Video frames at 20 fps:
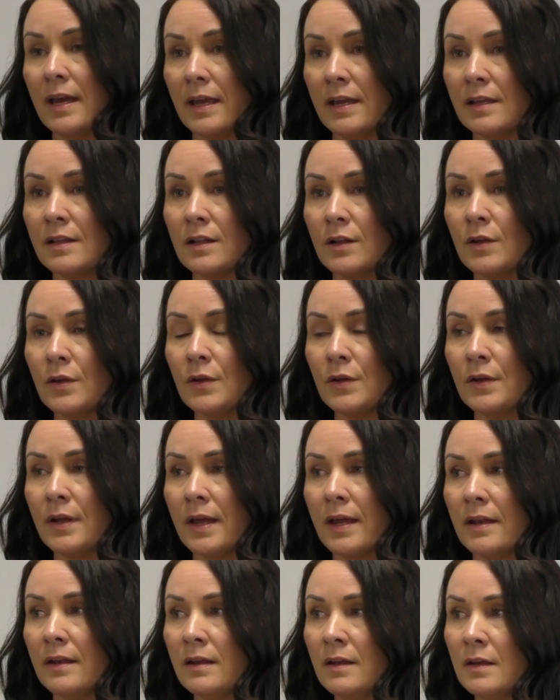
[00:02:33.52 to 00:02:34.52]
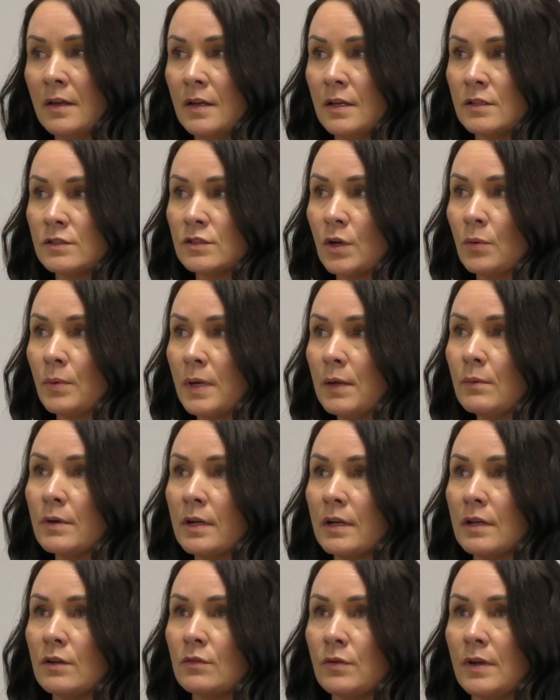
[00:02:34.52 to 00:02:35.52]
aid learning. So we were
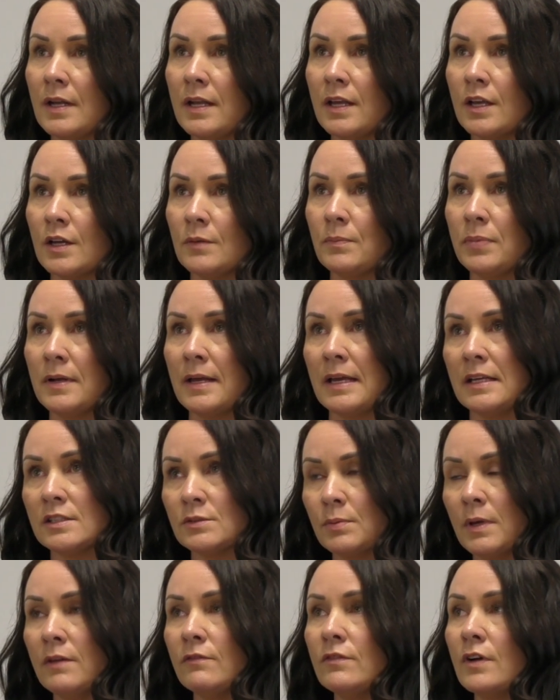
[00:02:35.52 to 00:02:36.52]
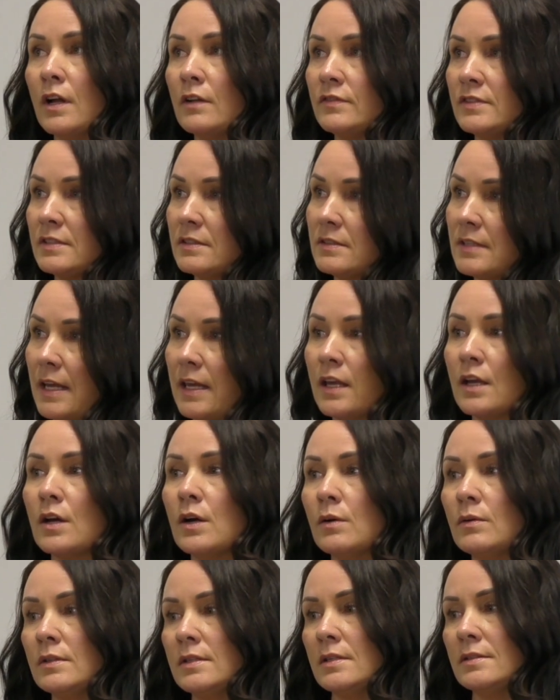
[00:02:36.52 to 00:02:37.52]
in a really good place. We involved
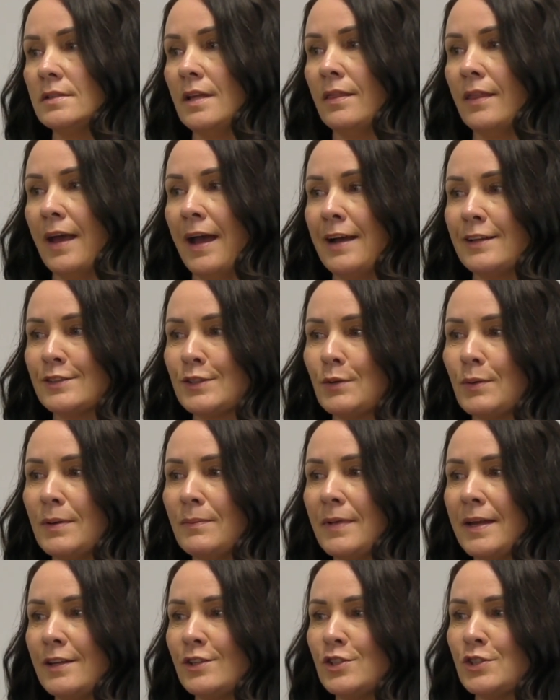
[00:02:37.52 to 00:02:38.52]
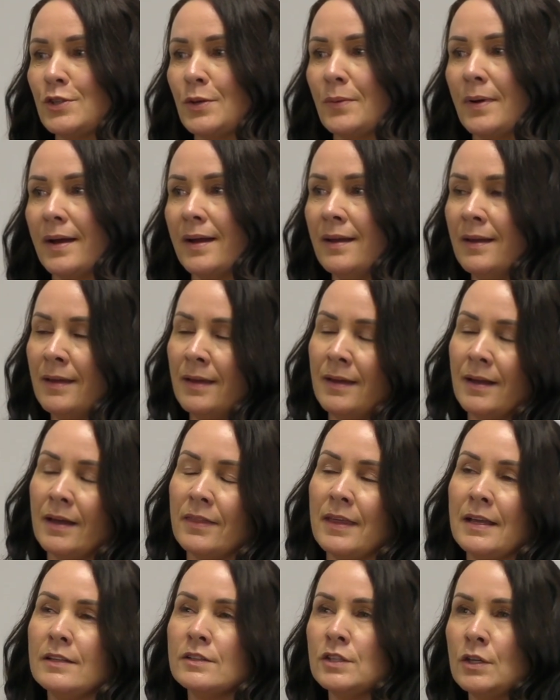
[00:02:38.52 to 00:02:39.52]
stakeholders in that. So we made sure, I
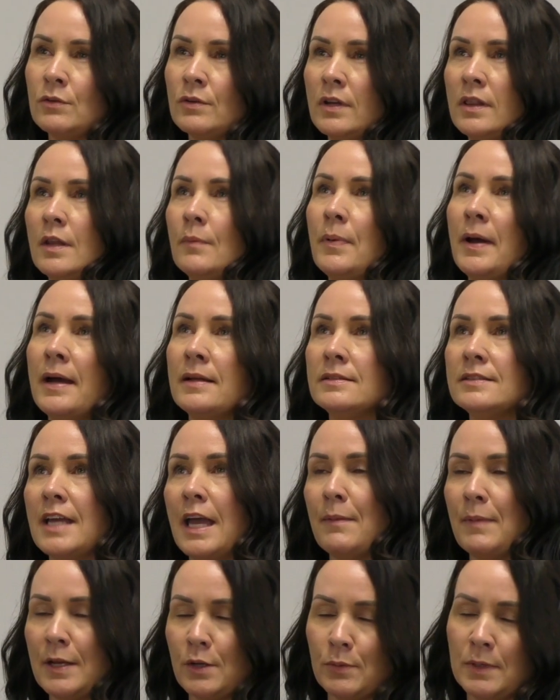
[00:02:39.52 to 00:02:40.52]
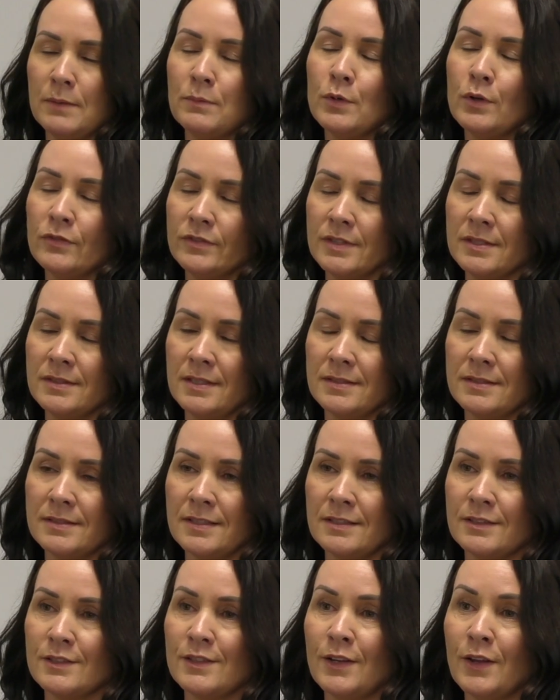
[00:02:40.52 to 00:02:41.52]
think during the pandemic, we'd moved to
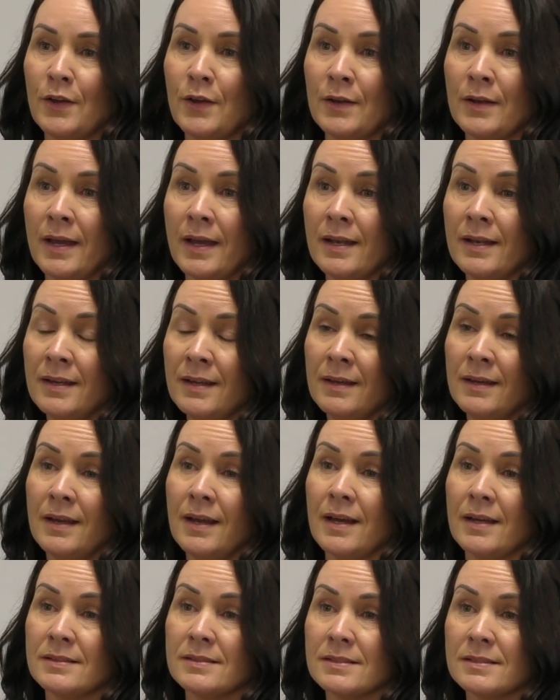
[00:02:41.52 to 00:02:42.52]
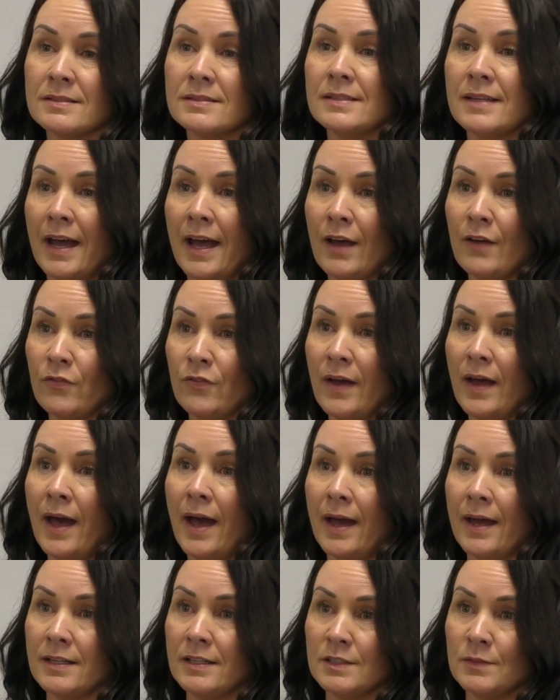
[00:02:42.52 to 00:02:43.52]
distance learning, and staff
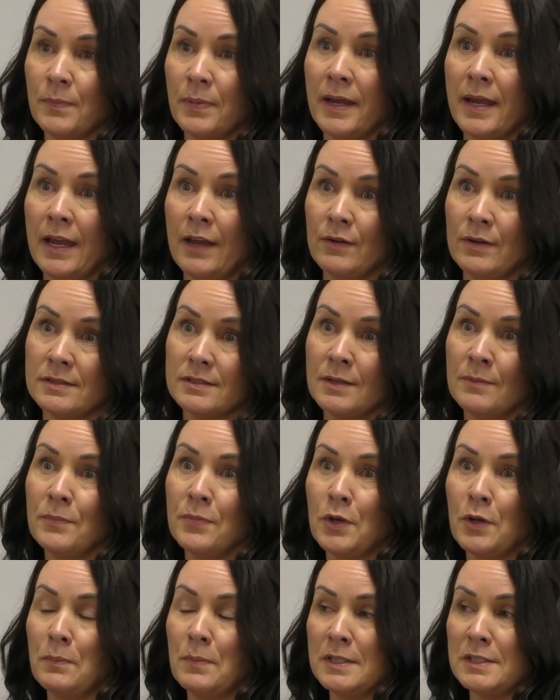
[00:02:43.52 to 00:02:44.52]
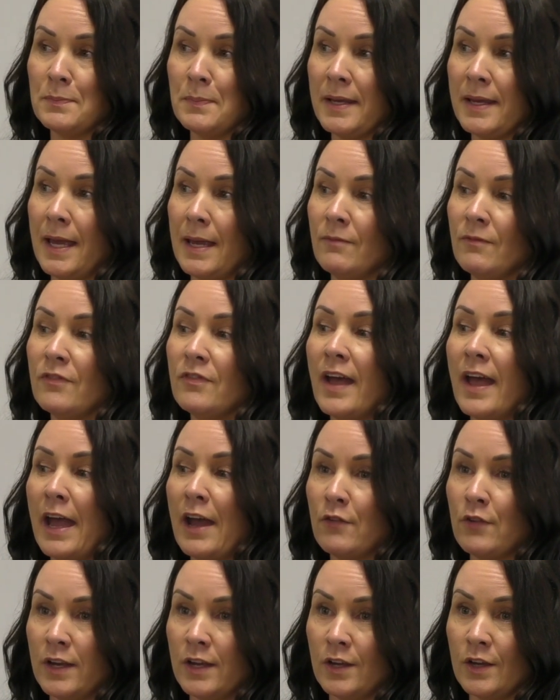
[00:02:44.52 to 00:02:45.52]
and parents and pupils became
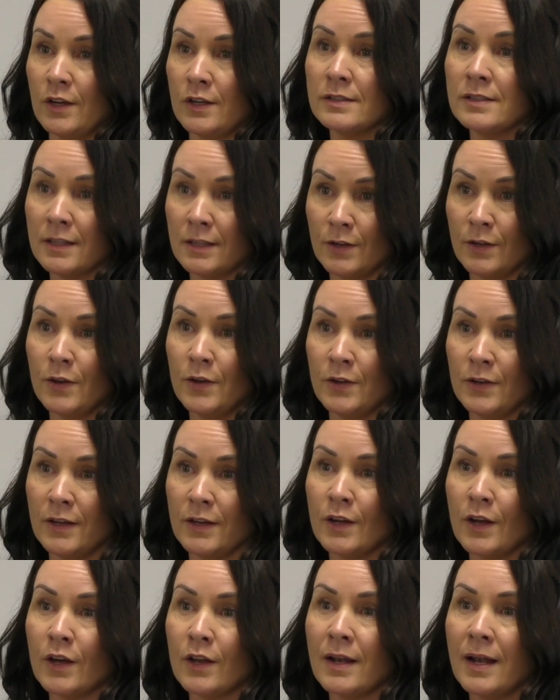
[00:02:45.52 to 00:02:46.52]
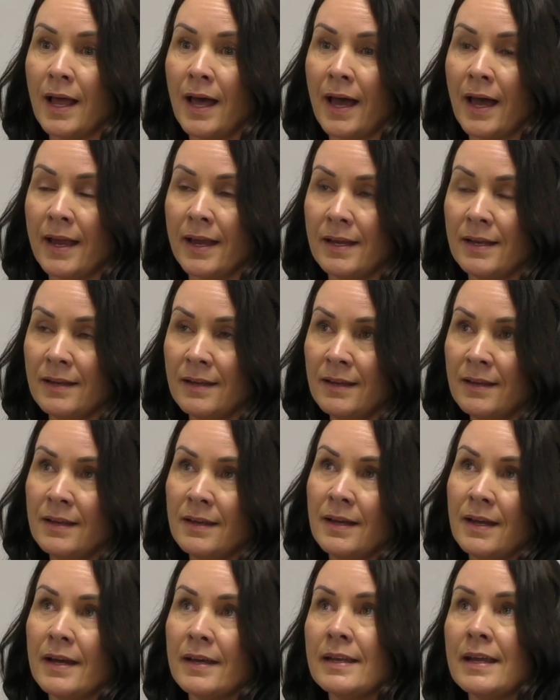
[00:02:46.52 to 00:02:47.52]
very good at learning online.
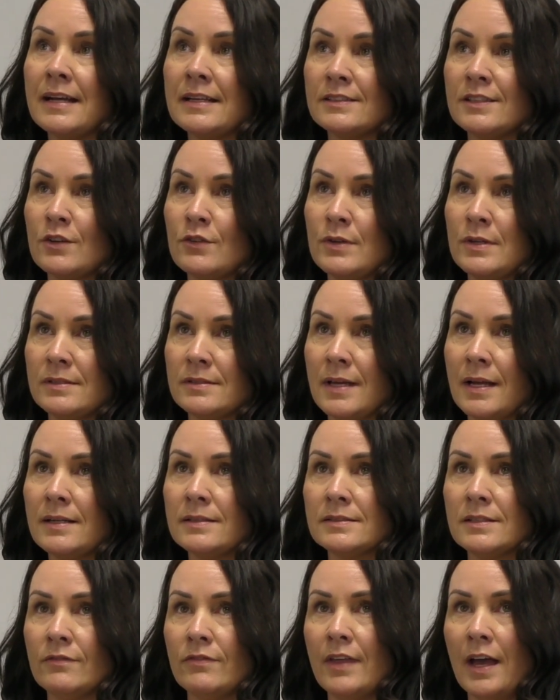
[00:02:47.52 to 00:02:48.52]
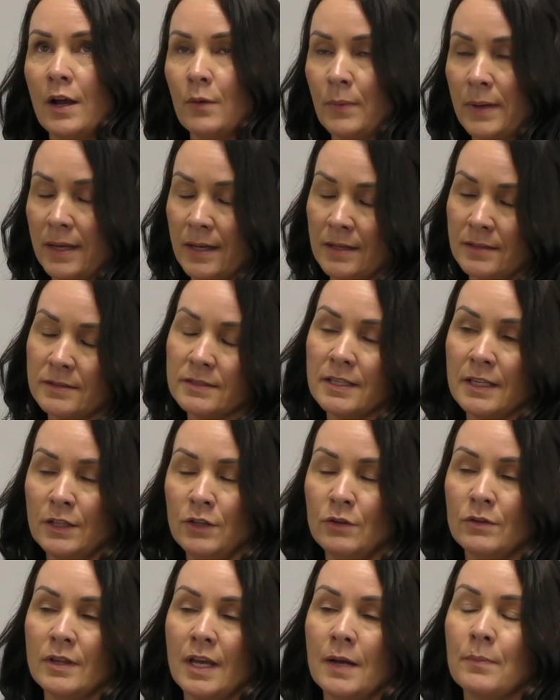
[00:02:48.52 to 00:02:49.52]
And as a result of that, we
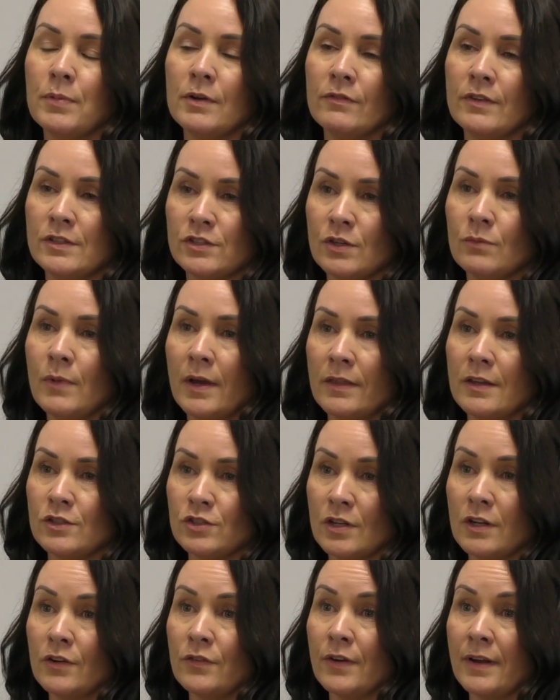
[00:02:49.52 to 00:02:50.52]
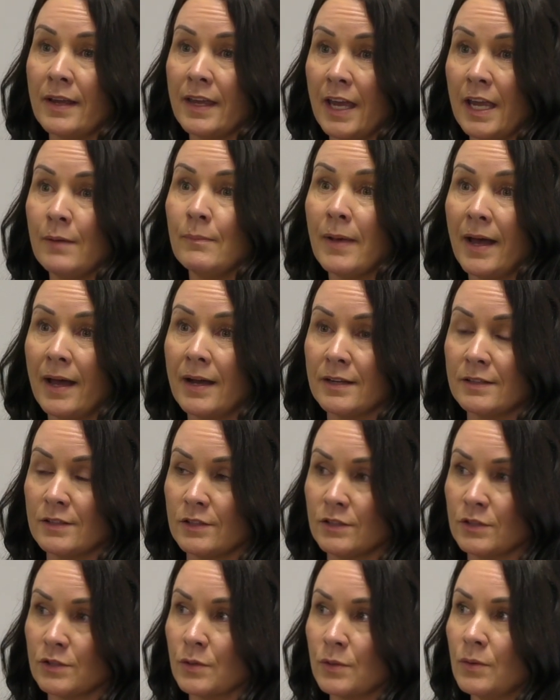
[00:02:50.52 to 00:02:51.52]
continued that provision when the children came back
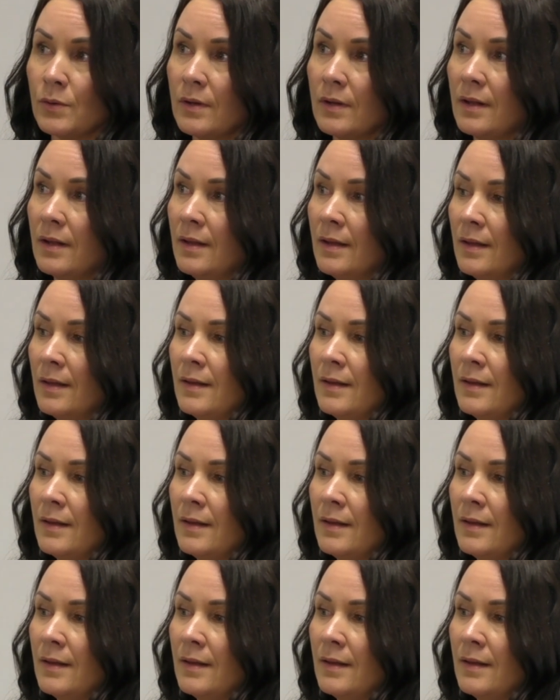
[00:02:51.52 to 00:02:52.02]
to school.